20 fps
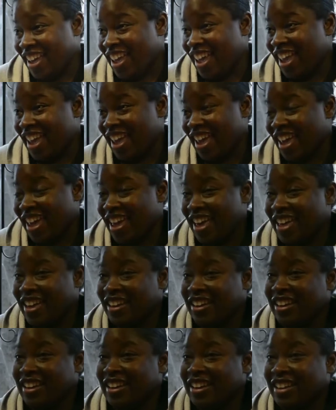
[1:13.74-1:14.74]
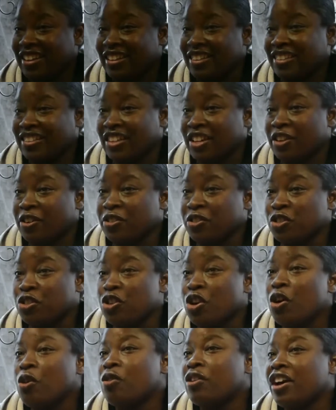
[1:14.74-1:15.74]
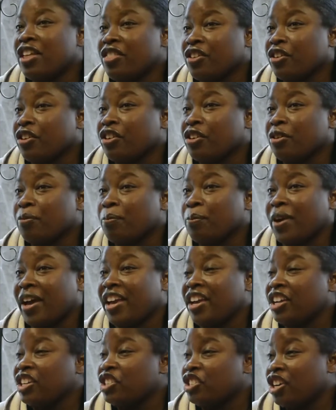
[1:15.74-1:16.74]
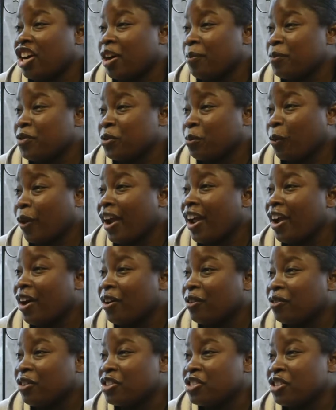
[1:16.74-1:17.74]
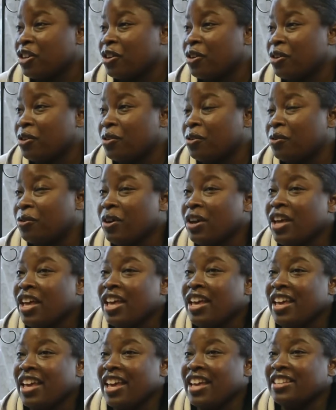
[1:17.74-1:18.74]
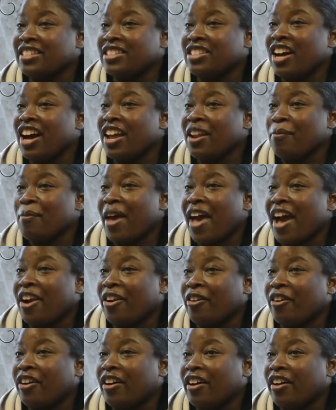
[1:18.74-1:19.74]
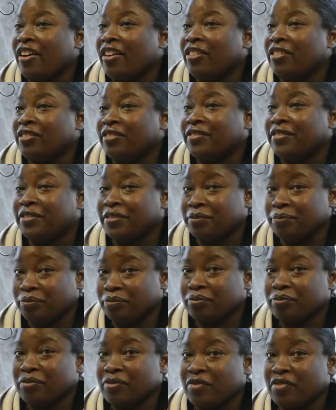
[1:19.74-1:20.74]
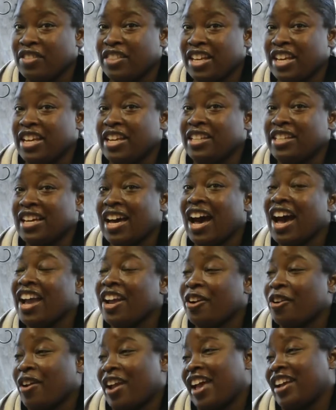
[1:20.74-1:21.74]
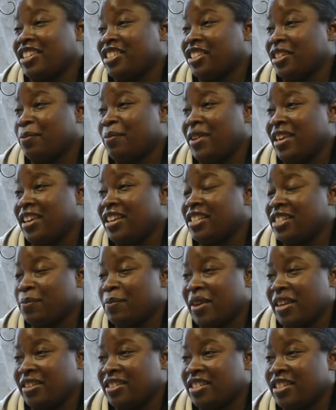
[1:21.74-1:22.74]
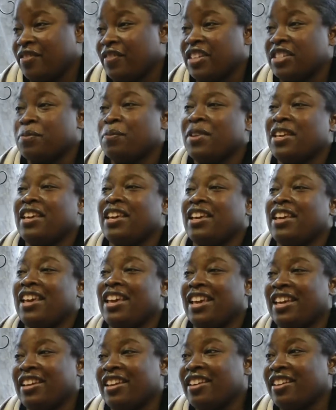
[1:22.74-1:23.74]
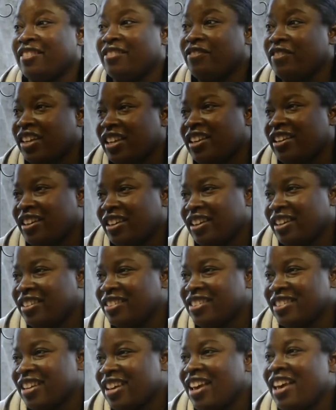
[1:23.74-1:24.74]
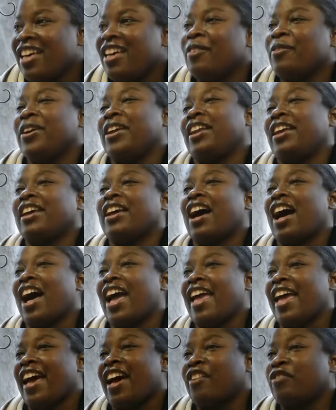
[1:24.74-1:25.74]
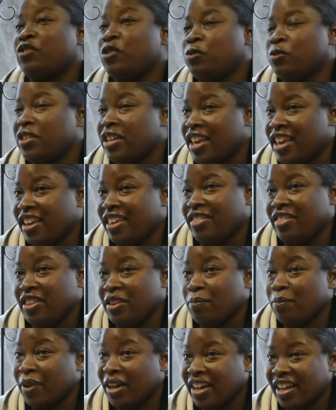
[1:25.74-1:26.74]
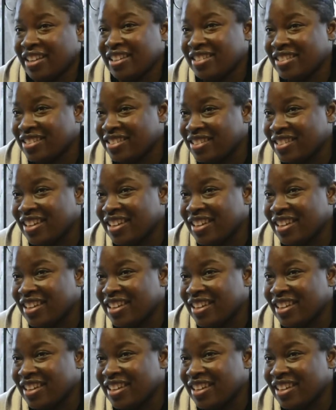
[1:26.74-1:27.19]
And there's no other bike shops around, so it's not a matter of the tire actually being expensive, it's being inconvenient, meaning I have to take the bus,